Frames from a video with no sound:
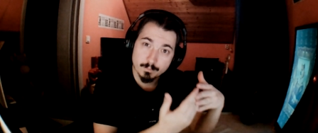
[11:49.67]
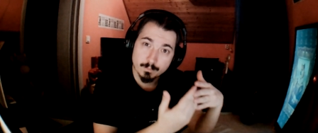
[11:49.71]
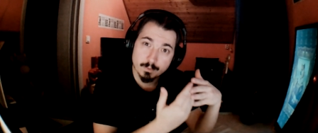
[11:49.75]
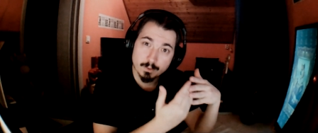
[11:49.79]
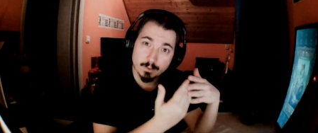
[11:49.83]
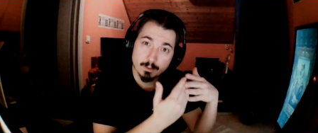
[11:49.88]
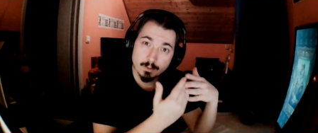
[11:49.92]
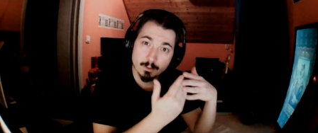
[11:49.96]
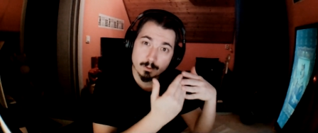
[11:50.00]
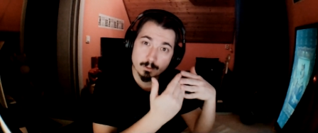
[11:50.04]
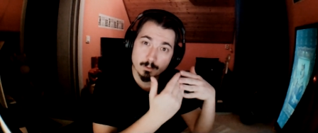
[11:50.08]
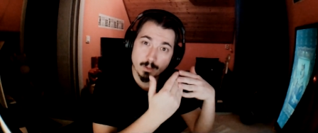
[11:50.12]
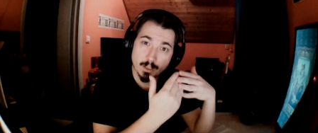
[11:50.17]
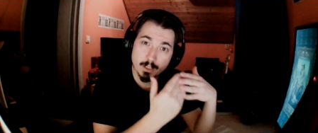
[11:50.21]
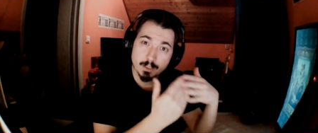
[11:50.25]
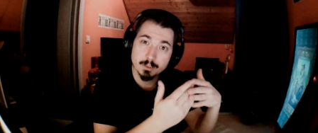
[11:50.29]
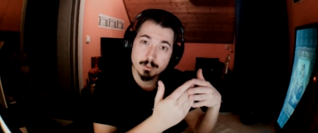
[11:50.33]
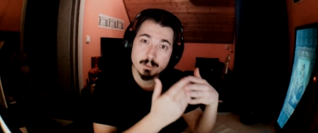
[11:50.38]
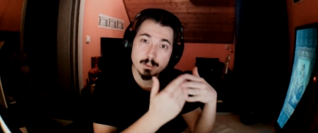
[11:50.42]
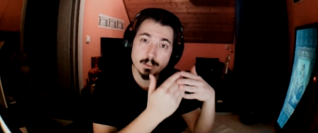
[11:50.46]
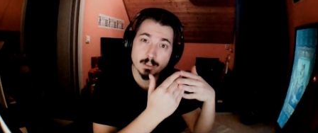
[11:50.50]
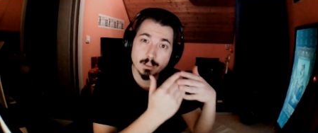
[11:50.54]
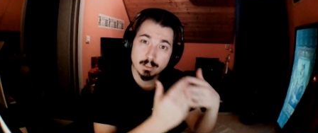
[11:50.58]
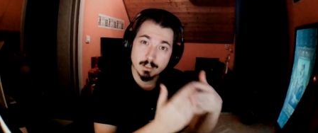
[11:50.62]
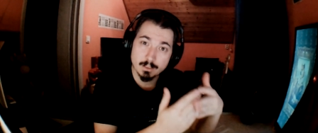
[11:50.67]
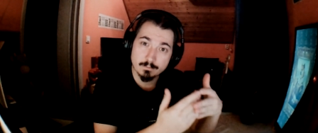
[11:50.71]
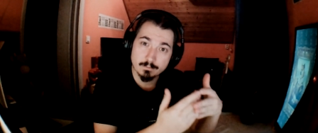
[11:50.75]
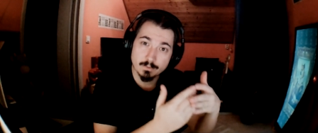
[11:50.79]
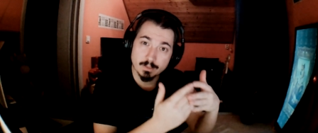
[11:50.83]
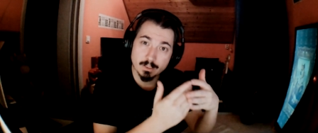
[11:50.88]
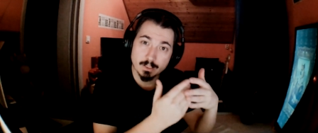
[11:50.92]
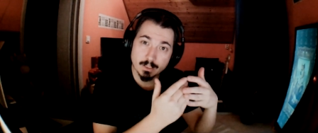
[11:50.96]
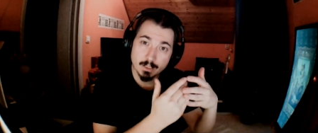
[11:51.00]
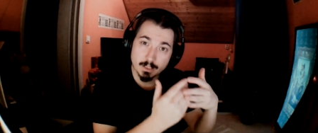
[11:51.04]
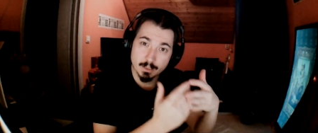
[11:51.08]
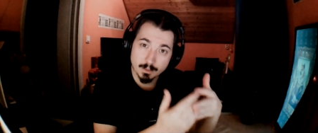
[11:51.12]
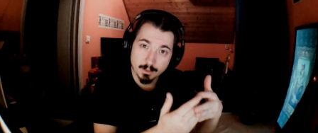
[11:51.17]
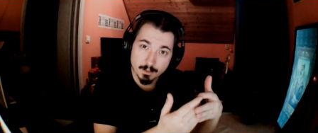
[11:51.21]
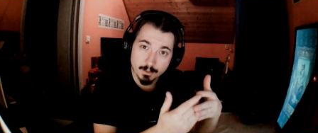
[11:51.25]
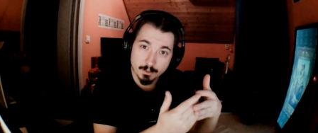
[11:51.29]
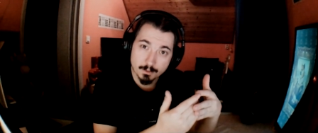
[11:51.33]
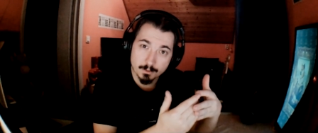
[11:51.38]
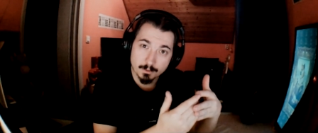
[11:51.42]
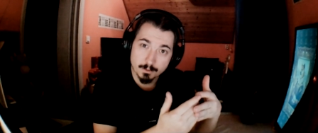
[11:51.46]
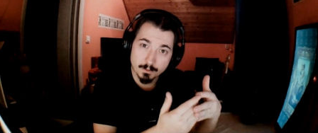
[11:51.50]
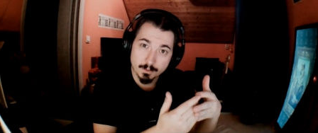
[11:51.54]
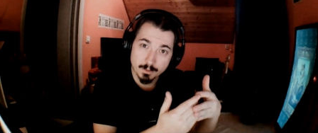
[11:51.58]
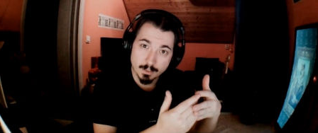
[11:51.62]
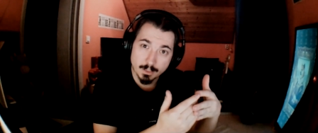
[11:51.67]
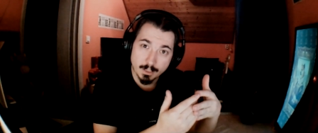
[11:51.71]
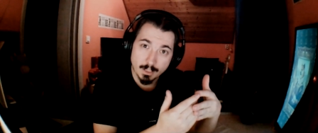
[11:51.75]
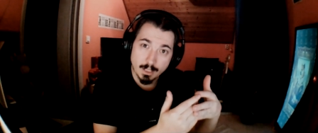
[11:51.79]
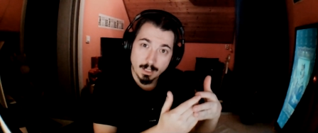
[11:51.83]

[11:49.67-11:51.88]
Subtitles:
who actually live in the country.